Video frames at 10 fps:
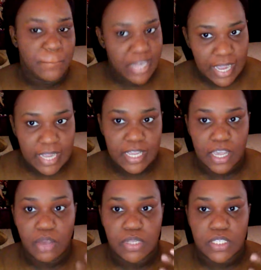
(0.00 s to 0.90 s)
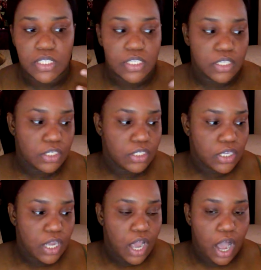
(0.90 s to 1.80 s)
but it was
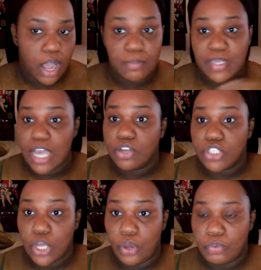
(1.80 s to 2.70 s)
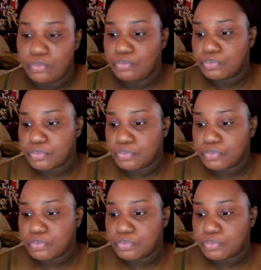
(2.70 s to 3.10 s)
yellow tone,